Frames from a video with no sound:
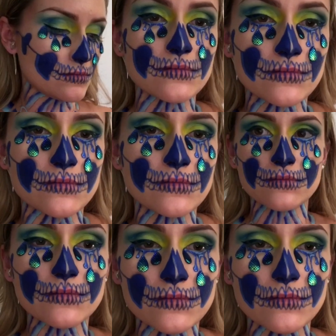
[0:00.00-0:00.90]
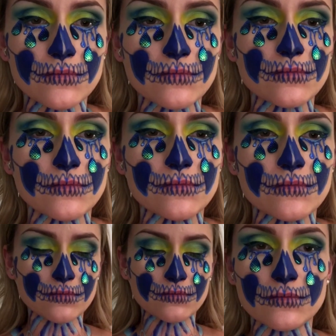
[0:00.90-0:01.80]
I had to do that a couple of times.
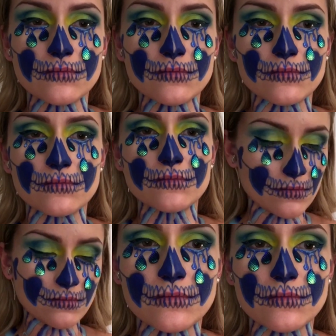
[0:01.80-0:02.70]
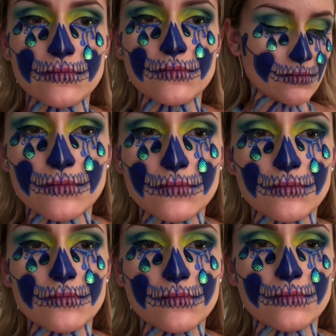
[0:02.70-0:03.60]
As you can see, my neck looks a little bit
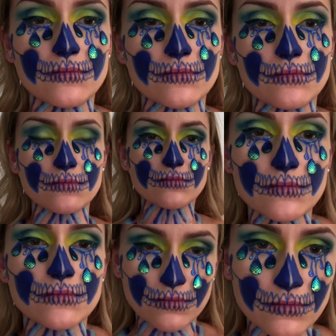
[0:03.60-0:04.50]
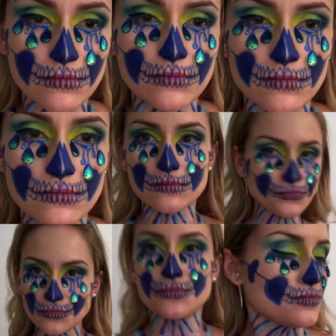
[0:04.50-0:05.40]
red. That's because I drew it on
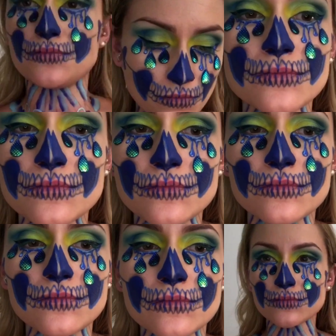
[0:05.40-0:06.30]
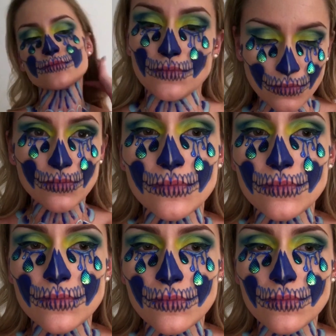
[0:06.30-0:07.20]
and erased it, I think, twice before I
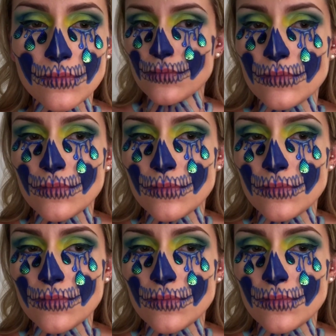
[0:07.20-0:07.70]
was happy with the